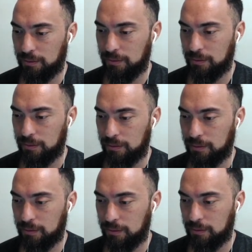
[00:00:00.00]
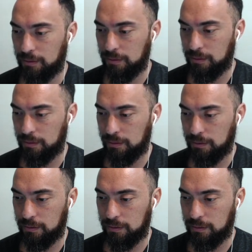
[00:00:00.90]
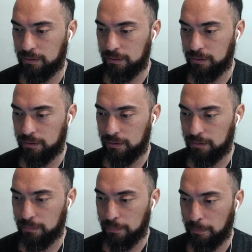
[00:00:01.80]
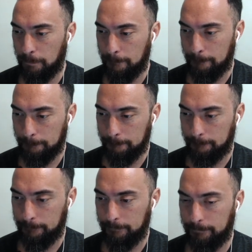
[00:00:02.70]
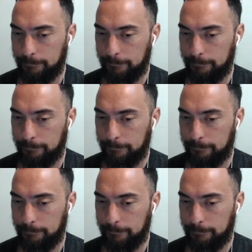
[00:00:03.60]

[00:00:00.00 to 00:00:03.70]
No one is speaking in this clip.